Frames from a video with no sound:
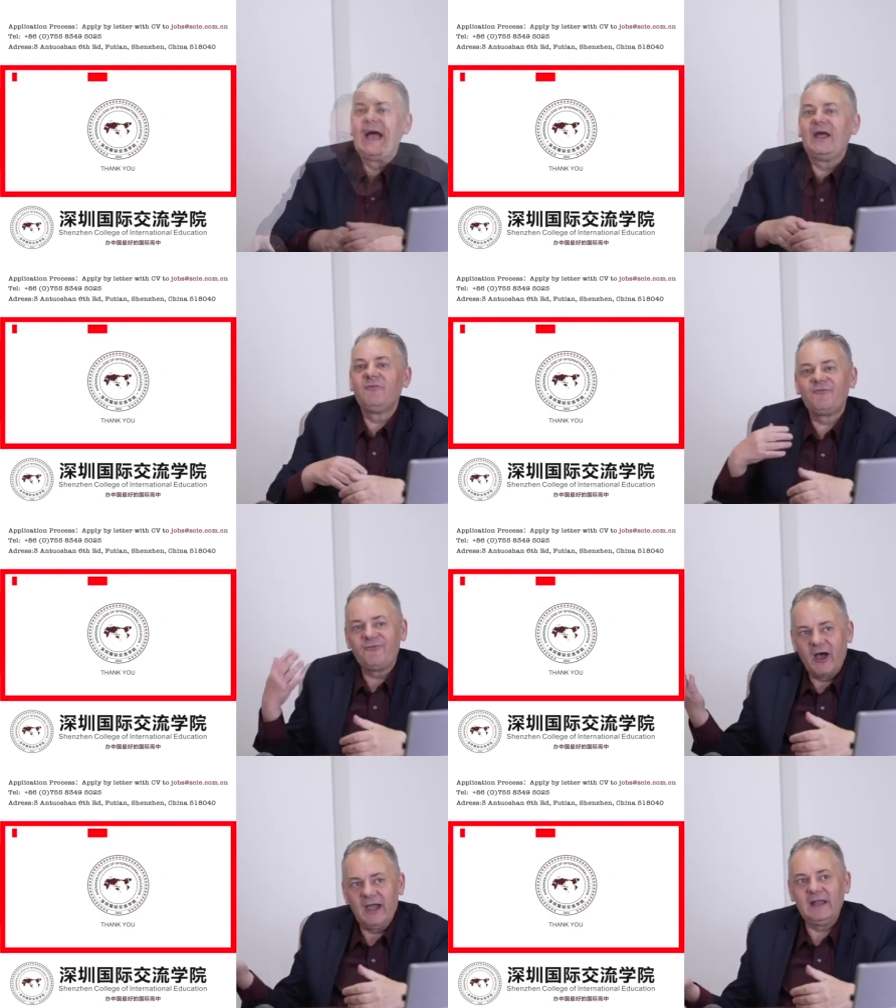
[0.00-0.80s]
And
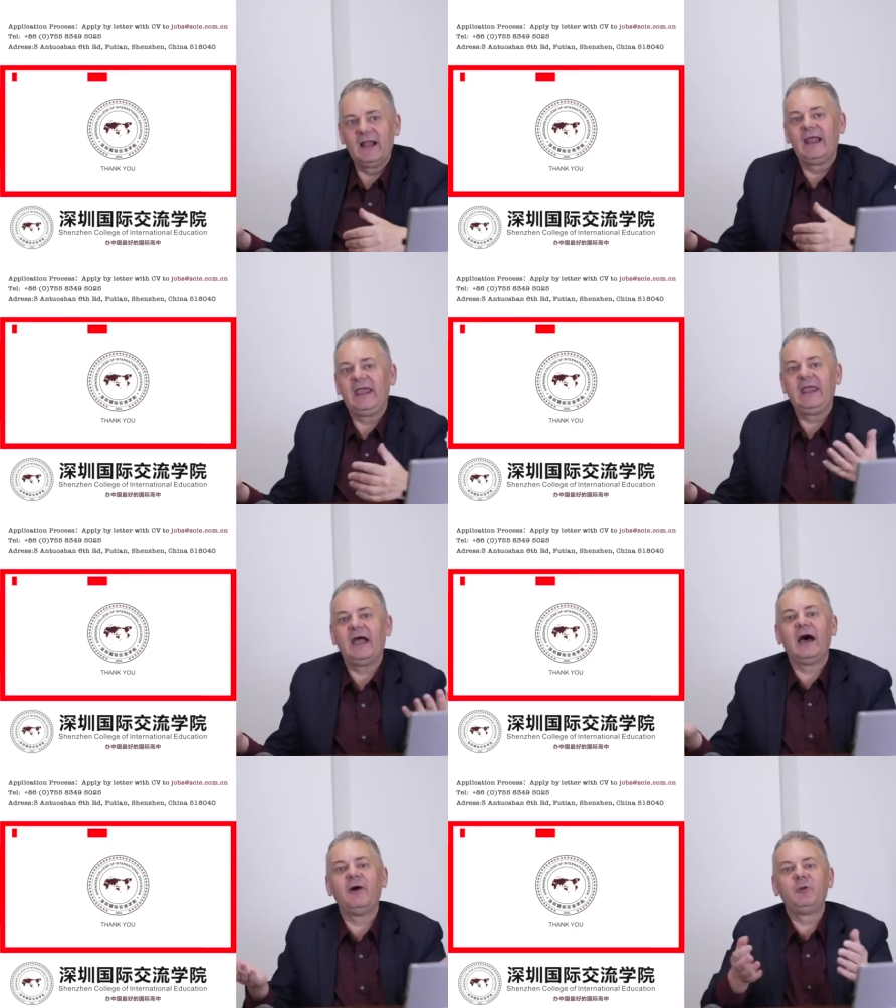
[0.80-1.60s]

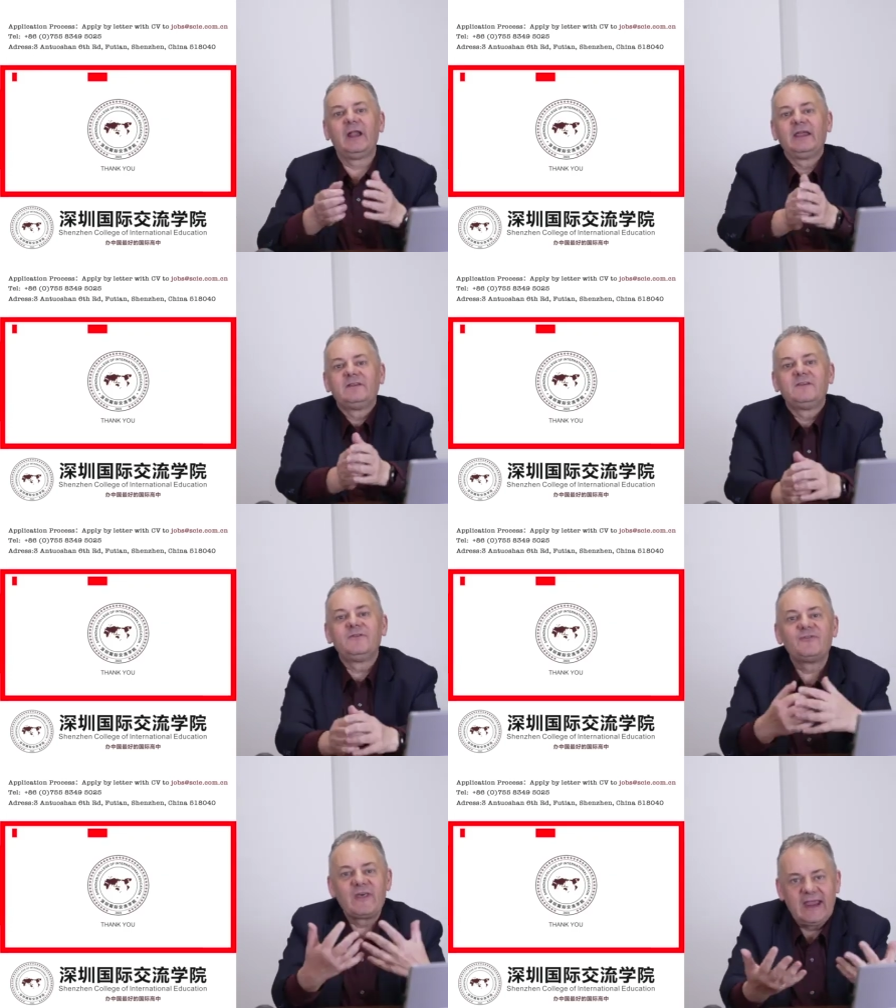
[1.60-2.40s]
finally, I would like to
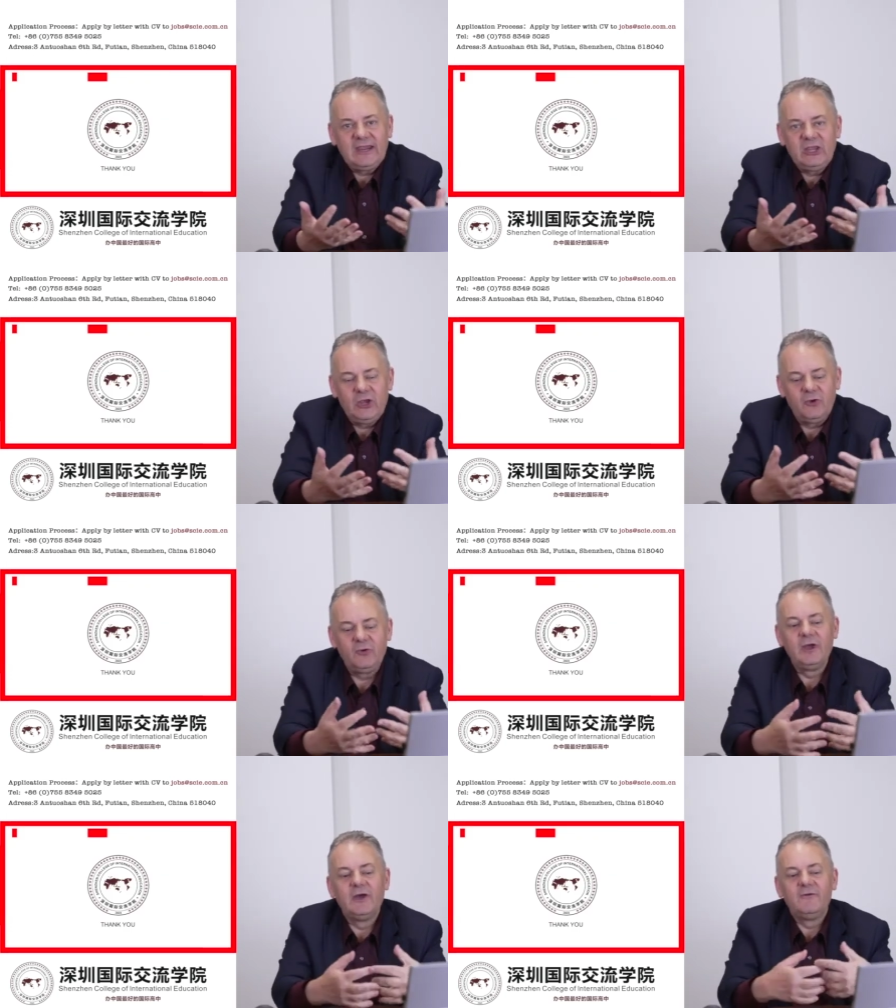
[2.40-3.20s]
thank
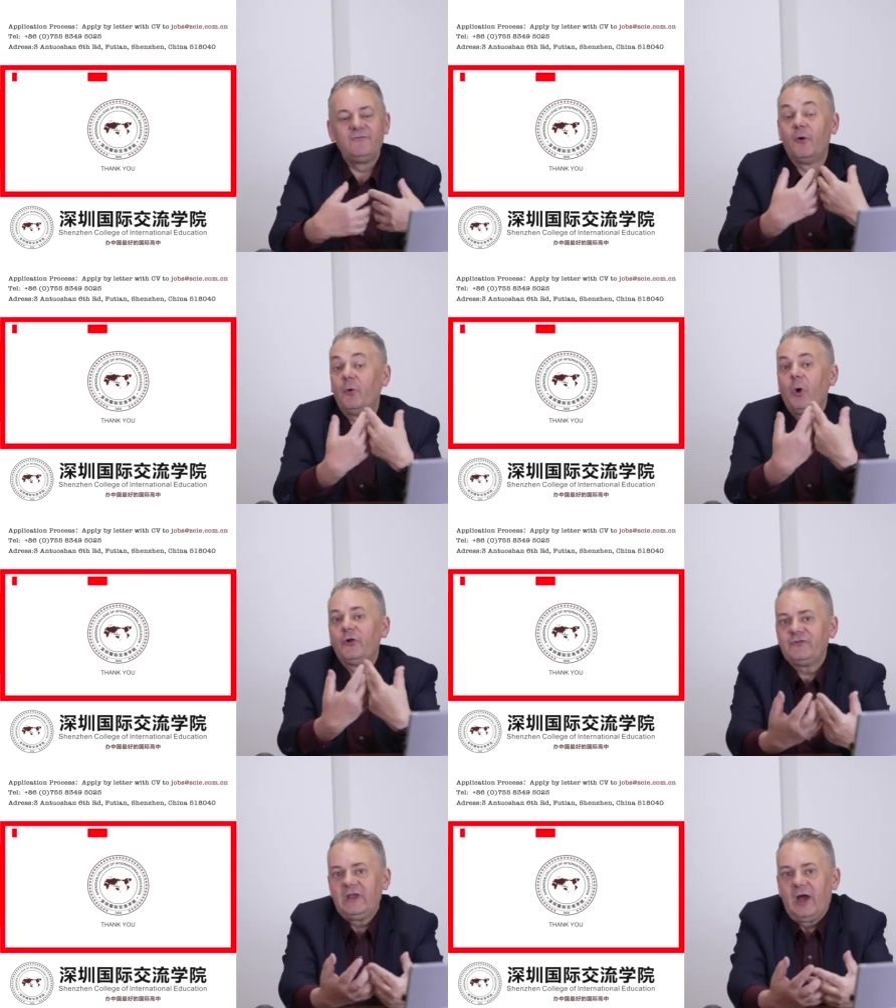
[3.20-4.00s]
you for
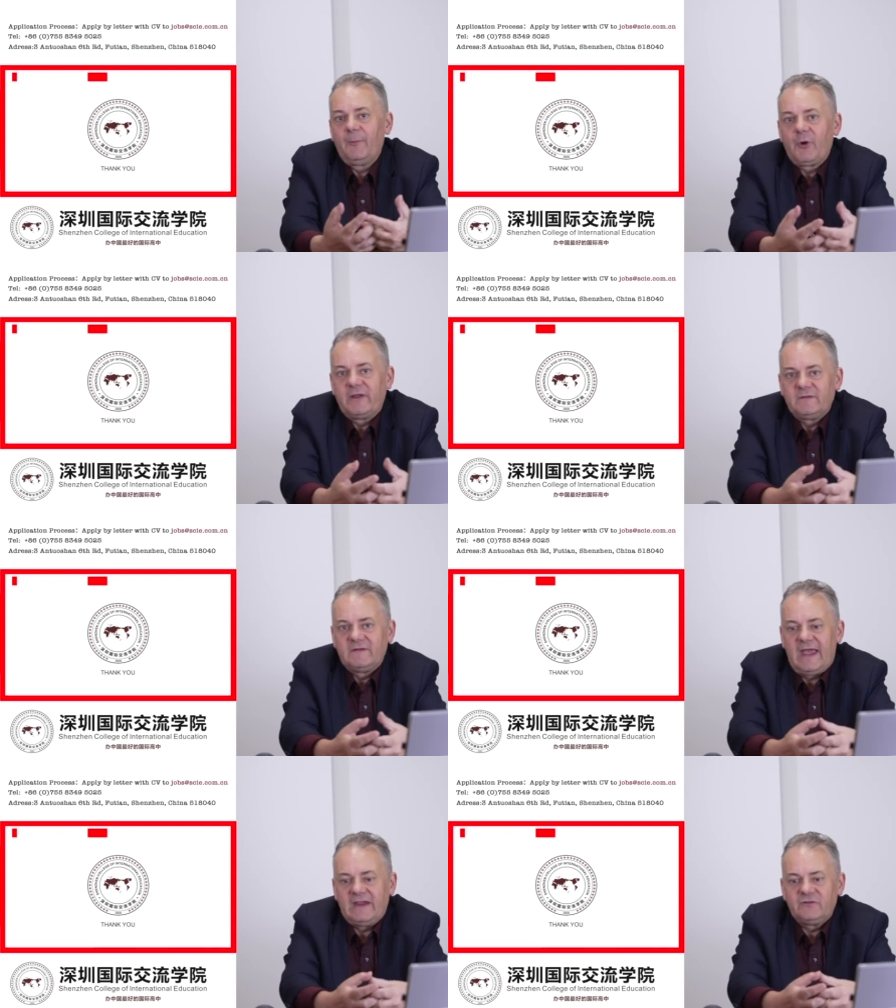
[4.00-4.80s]
watching our
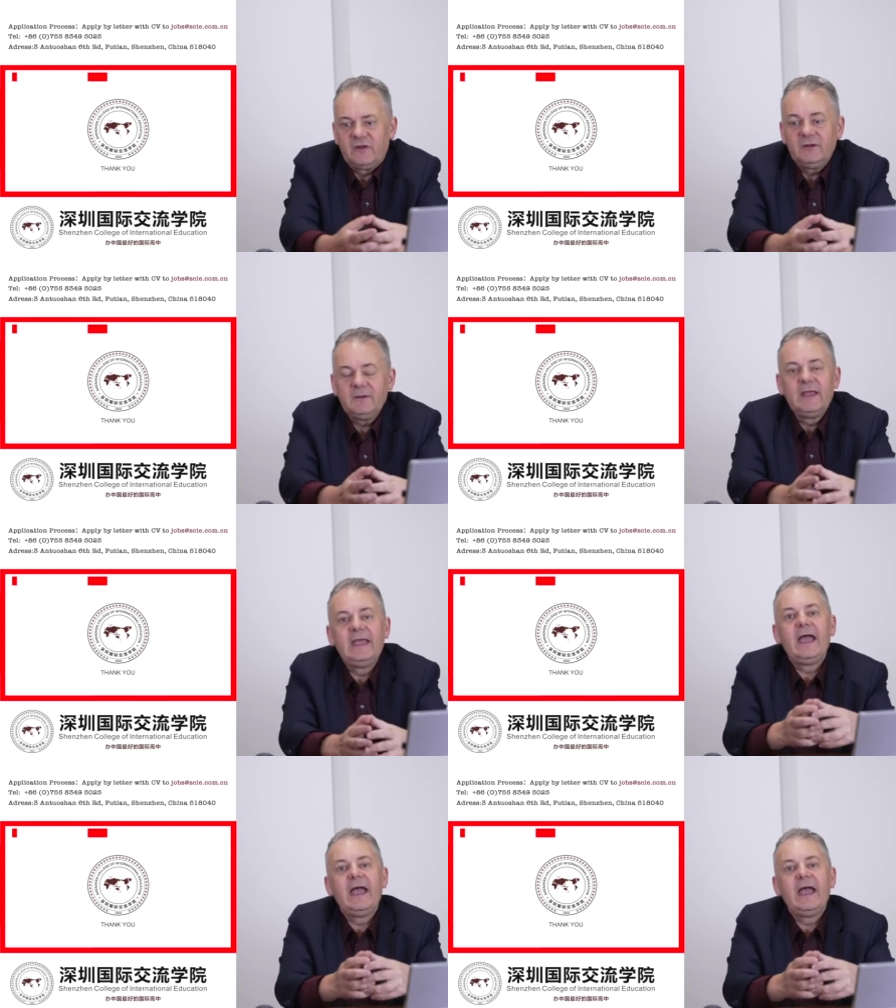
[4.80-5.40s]
presentation.